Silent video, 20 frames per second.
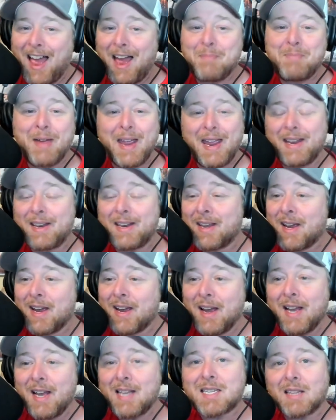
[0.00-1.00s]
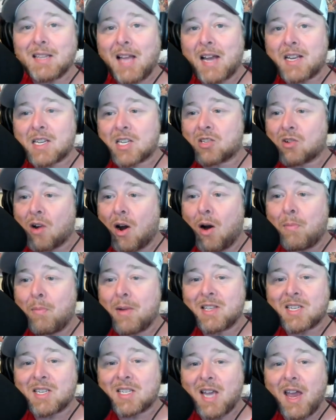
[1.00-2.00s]
I mean, it's like
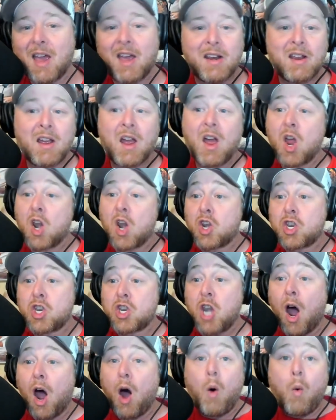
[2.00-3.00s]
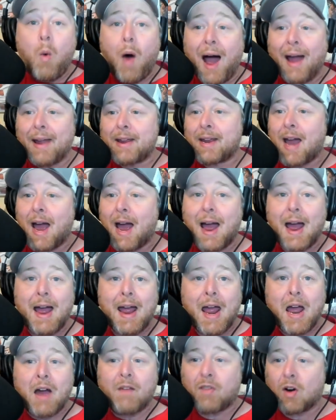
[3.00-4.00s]
Stroman said, no white guy
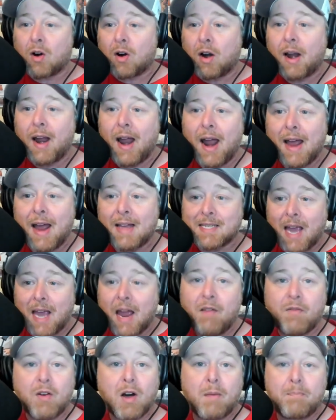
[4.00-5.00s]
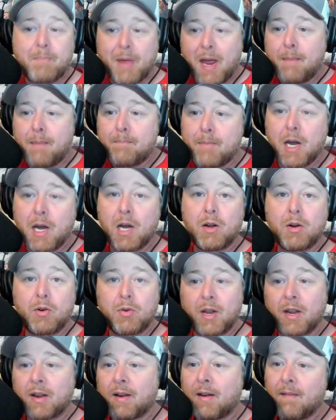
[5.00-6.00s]
has ever been
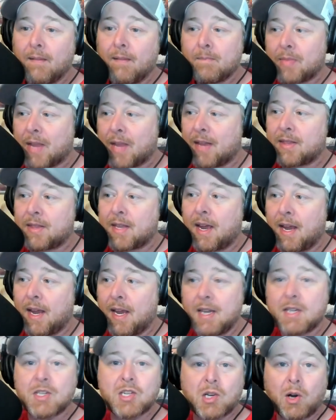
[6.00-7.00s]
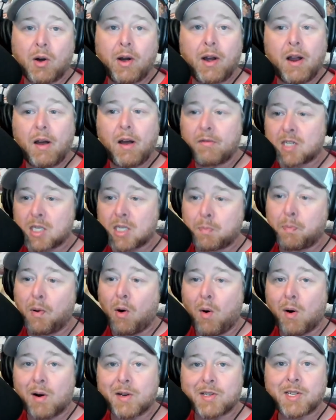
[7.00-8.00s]
booed in the history of
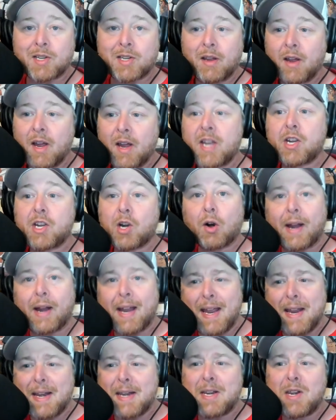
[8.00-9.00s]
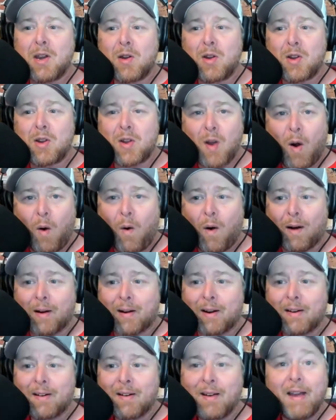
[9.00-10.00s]
sports. You're in New
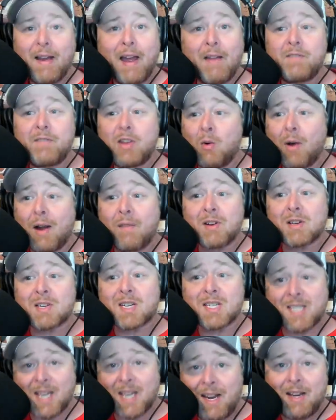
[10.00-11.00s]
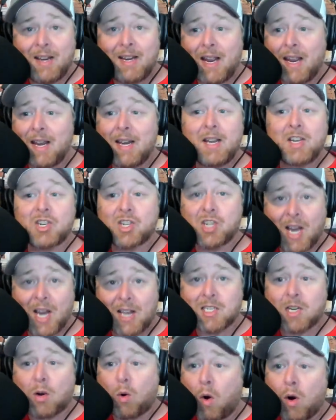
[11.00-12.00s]
York. Have you ever seen any
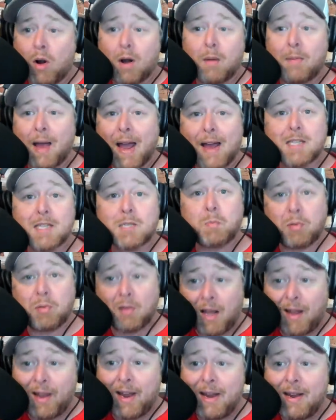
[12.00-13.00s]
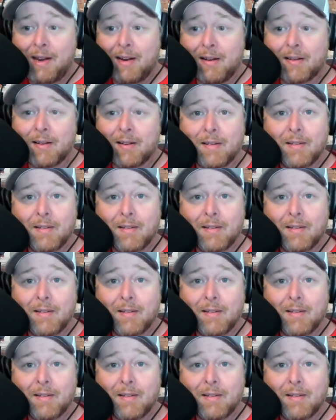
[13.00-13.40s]
Jets quarterbacks play?